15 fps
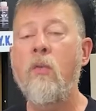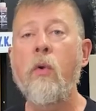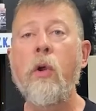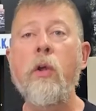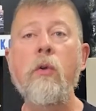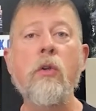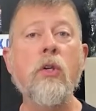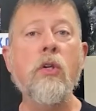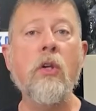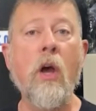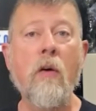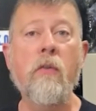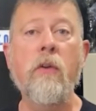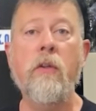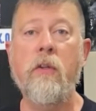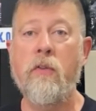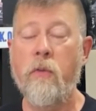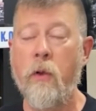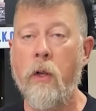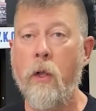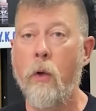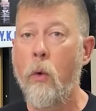of where you discovered this
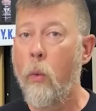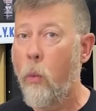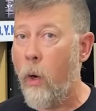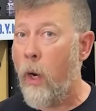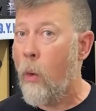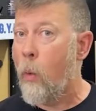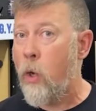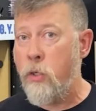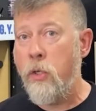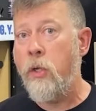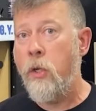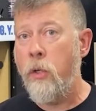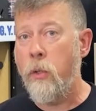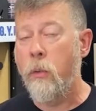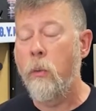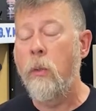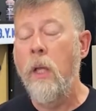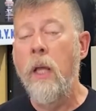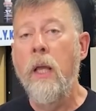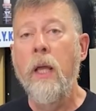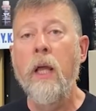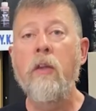video, what I want you to do
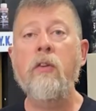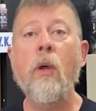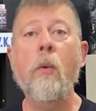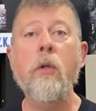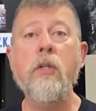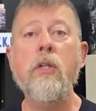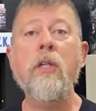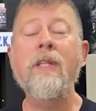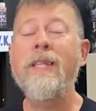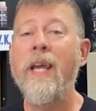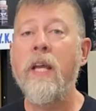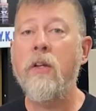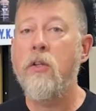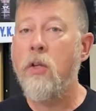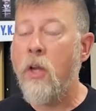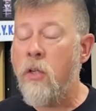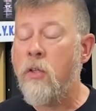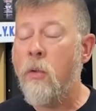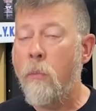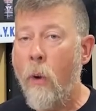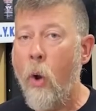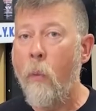is I want you to take
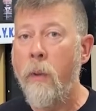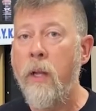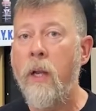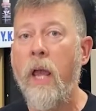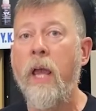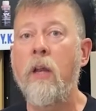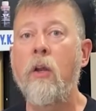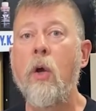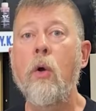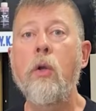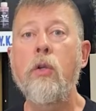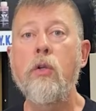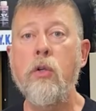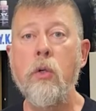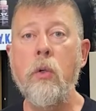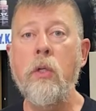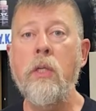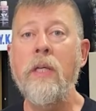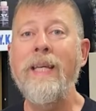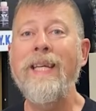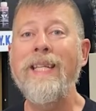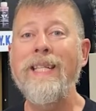just a moment and go to
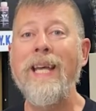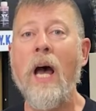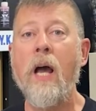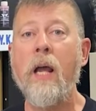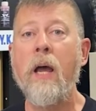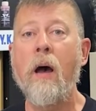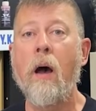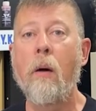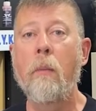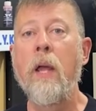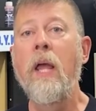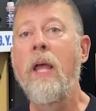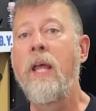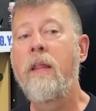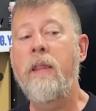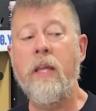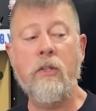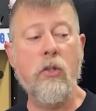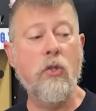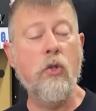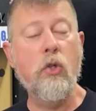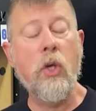juxxi.com.
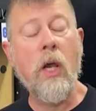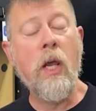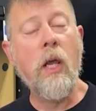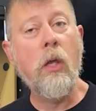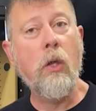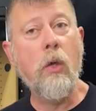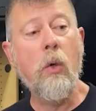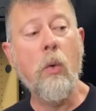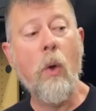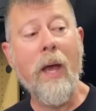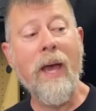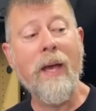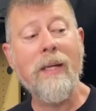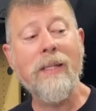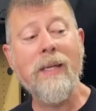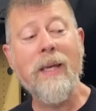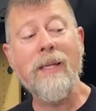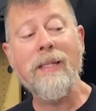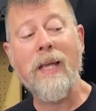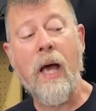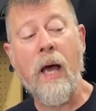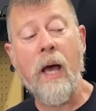That's
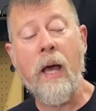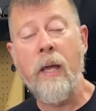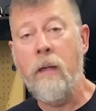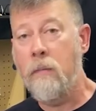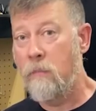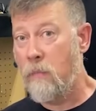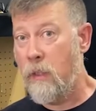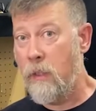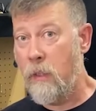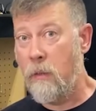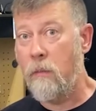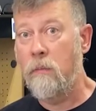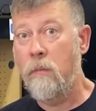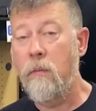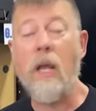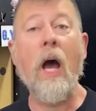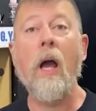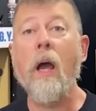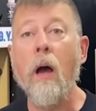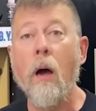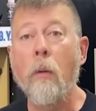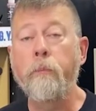J-U-X-X-I, right there,
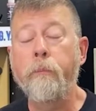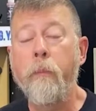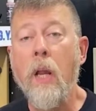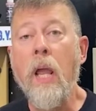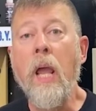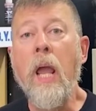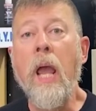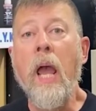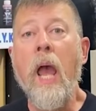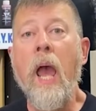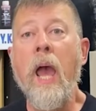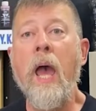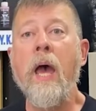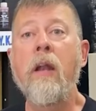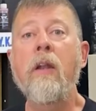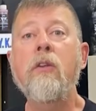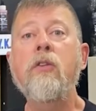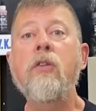dot .com. And